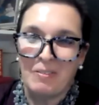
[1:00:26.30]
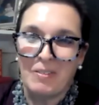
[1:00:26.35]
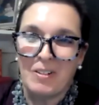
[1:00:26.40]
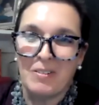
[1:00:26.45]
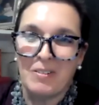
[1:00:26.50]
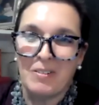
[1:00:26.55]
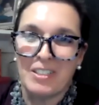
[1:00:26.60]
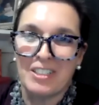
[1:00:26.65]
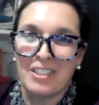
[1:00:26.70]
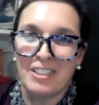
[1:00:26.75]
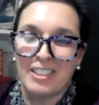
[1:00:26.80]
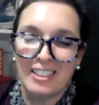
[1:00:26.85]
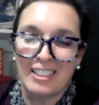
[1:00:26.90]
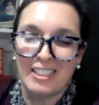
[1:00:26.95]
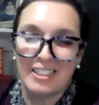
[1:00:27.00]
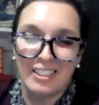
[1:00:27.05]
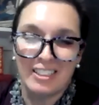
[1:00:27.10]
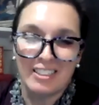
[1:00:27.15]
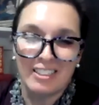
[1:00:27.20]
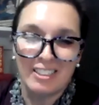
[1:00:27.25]
well, we're
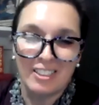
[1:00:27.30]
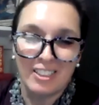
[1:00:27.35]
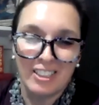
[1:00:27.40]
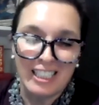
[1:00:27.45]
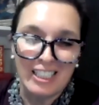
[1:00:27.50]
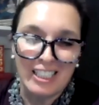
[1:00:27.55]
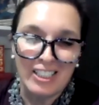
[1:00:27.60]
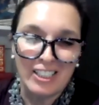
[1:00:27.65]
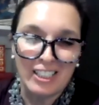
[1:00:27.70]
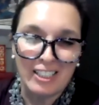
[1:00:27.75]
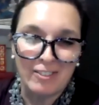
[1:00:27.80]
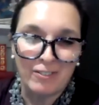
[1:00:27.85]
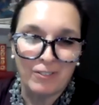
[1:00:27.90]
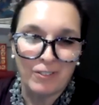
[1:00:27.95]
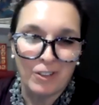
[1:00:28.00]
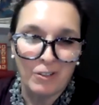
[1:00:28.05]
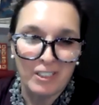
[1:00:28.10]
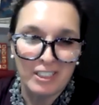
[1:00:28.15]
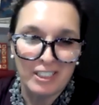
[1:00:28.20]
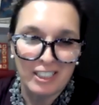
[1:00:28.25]
certainly, certainly looking
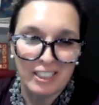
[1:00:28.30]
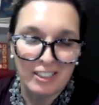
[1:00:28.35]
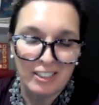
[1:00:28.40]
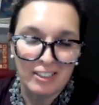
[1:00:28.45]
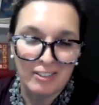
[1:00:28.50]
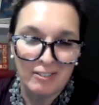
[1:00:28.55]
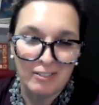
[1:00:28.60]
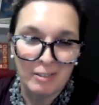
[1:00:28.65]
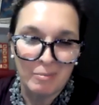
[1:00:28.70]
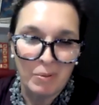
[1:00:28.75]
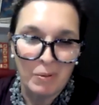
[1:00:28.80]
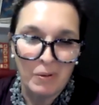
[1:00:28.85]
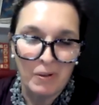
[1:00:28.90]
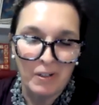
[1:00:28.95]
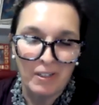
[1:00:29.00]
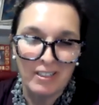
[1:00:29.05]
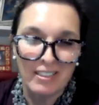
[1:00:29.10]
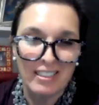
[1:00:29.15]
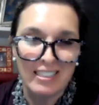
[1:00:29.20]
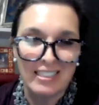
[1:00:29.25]
forward to your
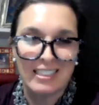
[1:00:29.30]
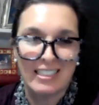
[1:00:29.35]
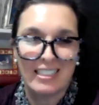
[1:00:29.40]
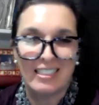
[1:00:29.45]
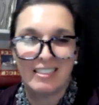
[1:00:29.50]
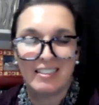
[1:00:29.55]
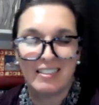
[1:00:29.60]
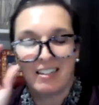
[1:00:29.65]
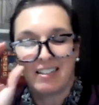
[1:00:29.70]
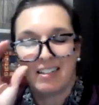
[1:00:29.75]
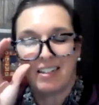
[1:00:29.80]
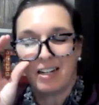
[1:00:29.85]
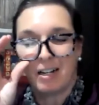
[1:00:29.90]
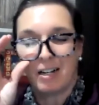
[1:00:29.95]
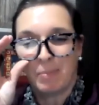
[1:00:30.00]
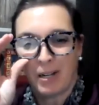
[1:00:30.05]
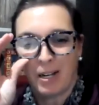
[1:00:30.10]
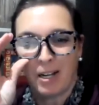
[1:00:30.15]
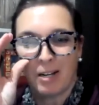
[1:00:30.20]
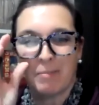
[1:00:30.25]
reports and
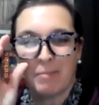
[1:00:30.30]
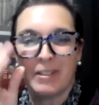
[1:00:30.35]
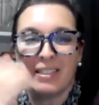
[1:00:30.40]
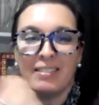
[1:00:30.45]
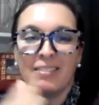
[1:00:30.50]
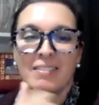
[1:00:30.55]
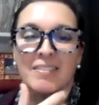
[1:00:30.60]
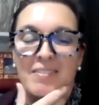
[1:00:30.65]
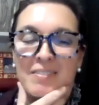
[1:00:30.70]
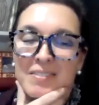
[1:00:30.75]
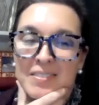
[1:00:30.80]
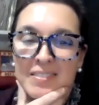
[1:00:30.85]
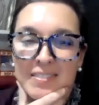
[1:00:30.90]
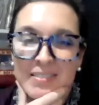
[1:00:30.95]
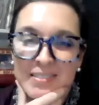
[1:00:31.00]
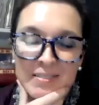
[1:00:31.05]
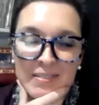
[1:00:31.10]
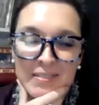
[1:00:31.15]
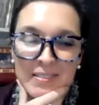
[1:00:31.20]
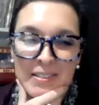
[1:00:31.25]
upcoming
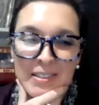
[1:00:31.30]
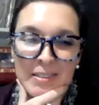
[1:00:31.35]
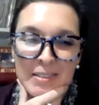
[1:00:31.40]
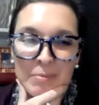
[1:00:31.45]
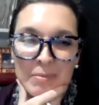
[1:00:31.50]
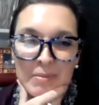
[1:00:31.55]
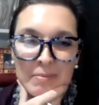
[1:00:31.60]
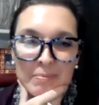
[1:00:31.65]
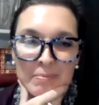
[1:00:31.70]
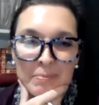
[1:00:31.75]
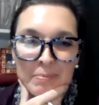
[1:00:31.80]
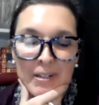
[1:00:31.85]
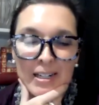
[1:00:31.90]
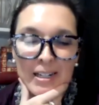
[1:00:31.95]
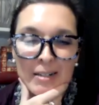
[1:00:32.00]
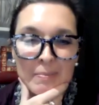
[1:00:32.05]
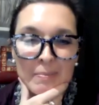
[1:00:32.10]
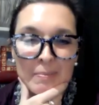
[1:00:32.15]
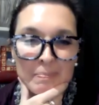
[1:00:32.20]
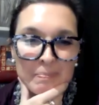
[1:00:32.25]

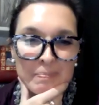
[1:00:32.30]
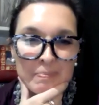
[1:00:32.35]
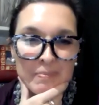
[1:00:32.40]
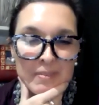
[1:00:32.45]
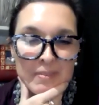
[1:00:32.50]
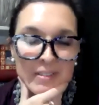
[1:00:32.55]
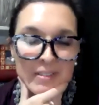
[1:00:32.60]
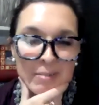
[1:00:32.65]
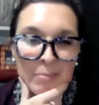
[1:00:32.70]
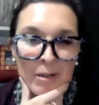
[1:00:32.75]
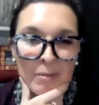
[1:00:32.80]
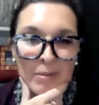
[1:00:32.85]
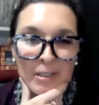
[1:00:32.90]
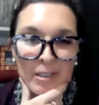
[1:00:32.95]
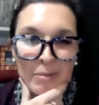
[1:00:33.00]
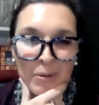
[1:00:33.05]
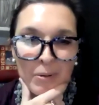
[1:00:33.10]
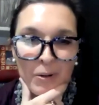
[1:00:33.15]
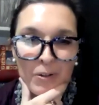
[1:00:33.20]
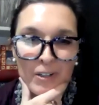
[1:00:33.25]
uh,
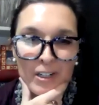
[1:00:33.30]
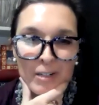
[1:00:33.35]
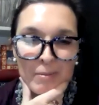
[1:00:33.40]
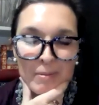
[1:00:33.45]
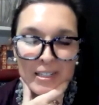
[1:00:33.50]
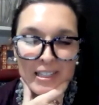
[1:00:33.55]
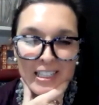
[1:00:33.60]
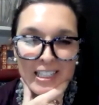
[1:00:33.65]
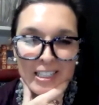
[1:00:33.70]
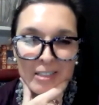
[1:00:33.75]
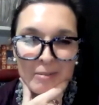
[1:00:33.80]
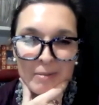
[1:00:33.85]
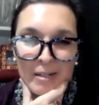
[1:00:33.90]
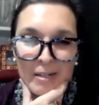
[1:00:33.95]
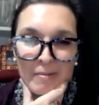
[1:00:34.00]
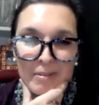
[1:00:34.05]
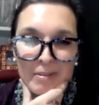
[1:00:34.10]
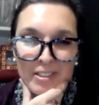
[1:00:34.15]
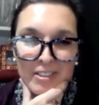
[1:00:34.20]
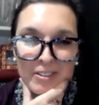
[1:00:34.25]
public programming that you
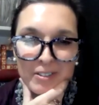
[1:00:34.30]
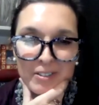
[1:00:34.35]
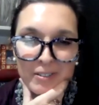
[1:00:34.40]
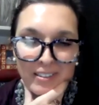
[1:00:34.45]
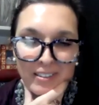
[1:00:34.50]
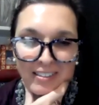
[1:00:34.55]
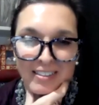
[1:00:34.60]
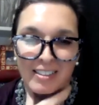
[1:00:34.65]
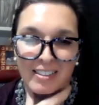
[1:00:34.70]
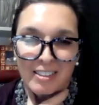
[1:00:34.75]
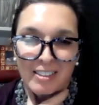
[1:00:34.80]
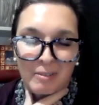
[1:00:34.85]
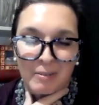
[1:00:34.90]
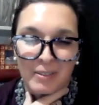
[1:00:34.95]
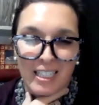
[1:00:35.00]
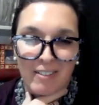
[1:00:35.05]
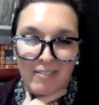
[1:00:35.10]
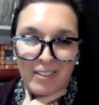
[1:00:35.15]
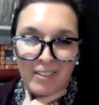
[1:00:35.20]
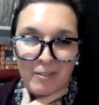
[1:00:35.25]
may do.
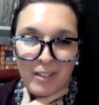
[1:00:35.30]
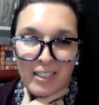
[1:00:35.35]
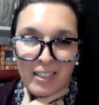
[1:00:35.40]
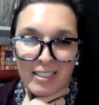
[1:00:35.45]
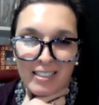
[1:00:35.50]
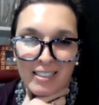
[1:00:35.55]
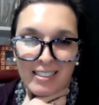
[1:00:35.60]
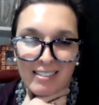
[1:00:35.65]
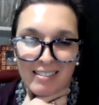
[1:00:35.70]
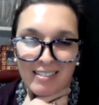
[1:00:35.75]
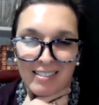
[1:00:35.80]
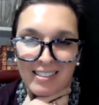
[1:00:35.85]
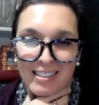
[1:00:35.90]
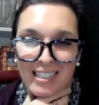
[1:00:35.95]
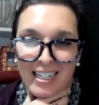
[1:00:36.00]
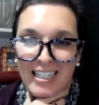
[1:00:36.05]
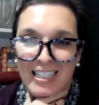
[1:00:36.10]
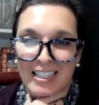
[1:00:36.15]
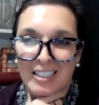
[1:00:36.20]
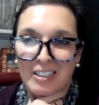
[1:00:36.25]
So we definitely want to
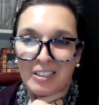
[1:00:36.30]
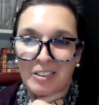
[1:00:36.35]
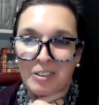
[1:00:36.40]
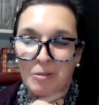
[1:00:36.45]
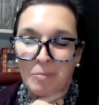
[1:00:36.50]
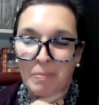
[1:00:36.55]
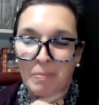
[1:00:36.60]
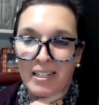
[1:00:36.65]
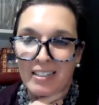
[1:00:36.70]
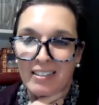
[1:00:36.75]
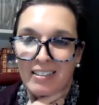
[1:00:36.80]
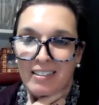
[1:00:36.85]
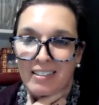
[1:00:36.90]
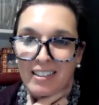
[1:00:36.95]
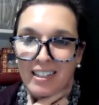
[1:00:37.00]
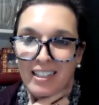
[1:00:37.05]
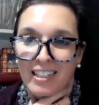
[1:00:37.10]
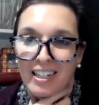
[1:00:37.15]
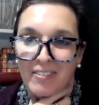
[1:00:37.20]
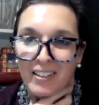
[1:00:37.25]
stay in the loop
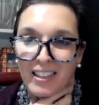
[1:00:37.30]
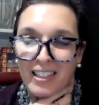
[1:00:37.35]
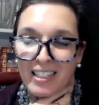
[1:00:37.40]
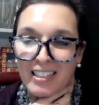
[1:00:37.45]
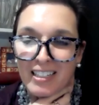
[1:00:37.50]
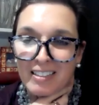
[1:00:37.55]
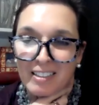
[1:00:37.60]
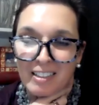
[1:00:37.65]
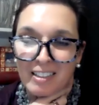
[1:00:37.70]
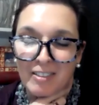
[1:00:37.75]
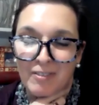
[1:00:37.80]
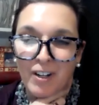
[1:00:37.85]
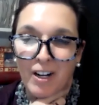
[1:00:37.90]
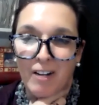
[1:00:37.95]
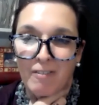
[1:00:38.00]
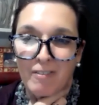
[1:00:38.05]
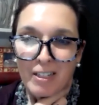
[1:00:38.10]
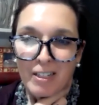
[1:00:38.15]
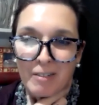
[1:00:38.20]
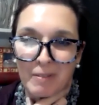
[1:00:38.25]
on, on everything
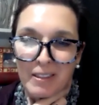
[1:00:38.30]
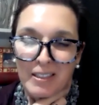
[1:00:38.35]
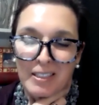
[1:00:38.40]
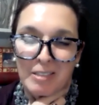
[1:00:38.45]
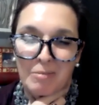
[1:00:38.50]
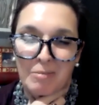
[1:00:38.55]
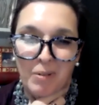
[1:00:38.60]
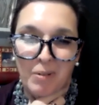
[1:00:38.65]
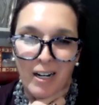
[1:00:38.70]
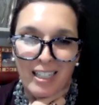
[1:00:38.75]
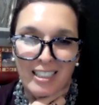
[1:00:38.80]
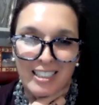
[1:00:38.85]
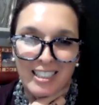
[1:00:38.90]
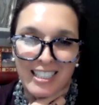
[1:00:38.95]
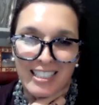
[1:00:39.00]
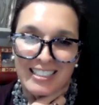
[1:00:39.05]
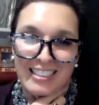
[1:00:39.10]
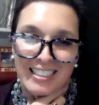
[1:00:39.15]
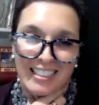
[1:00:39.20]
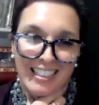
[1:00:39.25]
evolving with this
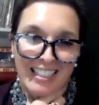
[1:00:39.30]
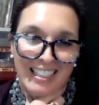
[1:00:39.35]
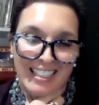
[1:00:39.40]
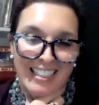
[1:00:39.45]
project.